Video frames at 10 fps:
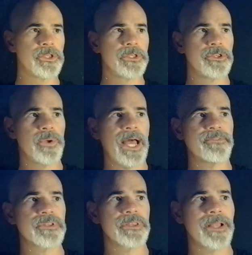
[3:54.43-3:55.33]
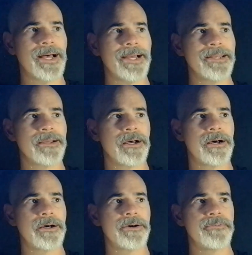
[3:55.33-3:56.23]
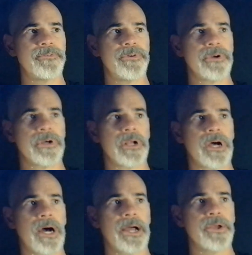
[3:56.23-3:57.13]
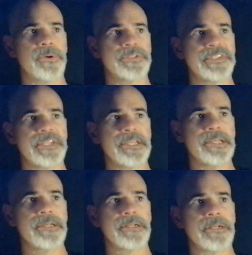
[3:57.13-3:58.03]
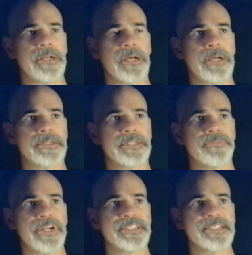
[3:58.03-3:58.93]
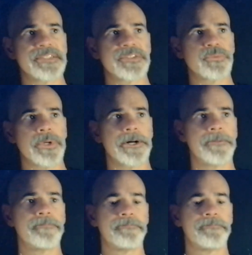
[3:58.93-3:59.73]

You have a lot of IoT devices as well.